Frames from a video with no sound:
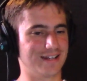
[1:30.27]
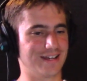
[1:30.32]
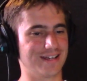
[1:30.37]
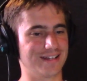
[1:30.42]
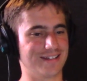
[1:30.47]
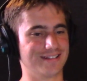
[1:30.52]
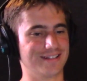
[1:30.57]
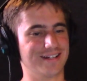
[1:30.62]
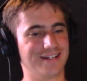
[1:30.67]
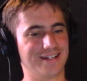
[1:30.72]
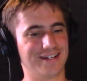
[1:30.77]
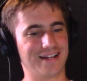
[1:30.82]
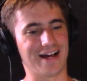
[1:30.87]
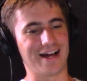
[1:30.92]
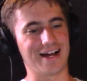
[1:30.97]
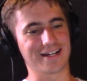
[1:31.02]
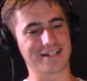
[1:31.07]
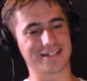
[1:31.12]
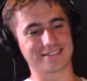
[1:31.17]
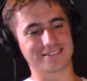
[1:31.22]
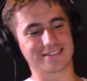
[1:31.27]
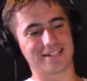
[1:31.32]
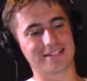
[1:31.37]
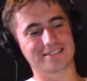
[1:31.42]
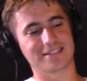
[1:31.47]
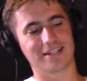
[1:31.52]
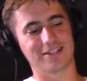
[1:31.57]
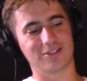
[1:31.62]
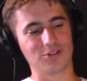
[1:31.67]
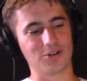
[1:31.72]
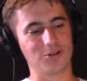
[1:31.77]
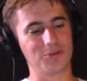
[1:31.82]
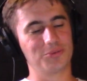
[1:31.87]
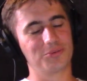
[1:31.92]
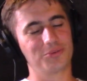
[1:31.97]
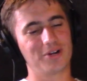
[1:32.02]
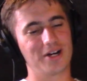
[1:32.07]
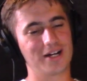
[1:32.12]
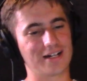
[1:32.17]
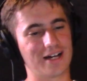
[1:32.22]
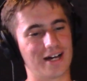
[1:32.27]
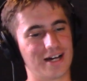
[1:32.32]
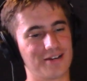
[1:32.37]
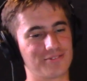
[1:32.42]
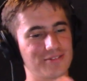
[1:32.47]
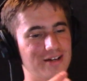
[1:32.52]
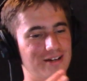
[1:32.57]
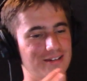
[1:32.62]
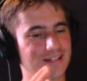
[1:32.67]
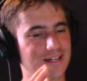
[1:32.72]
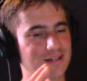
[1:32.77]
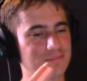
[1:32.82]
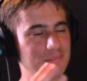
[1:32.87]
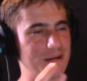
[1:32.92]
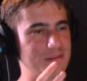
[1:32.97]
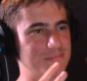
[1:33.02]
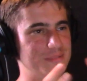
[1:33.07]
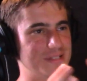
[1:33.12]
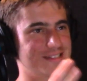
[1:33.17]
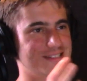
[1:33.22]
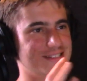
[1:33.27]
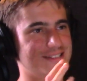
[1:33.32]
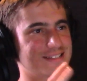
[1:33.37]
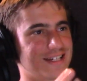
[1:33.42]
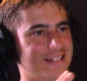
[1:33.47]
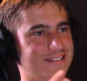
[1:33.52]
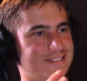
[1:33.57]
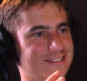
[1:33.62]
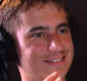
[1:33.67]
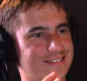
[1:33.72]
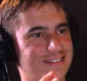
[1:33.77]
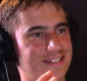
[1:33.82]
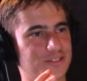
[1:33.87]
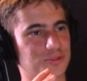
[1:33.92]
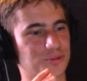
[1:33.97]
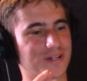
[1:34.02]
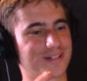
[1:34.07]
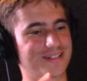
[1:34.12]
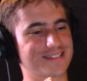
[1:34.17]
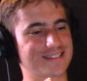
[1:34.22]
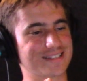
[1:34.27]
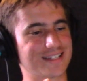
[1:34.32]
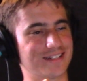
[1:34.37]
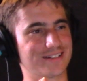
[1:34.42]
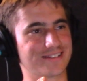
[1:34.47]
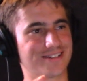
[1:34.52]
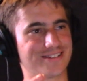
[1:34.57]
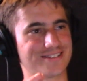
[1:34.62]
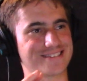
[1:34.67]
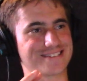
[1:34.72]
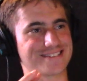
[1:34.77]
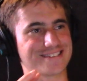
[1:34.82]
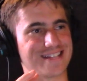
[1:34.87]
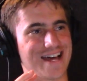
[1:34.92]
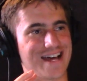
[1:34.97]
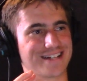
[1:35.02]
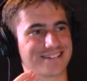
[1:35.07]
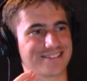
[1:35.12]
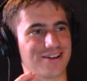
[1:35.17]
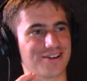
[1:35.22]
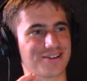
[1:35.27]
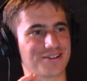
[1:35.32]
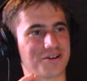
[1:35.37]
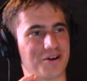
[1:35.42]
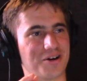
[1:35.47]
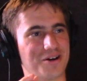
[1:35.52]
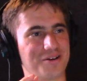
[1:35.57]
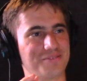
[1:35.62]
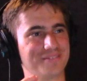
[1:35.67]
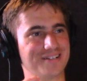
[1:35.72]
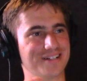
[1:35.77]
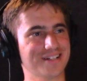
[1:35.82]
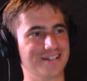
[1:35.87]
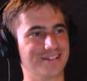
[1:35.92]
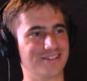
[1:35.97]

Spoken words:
And I guess that's like, where I kind of got like my business edge because I tried to sell it on slack.com,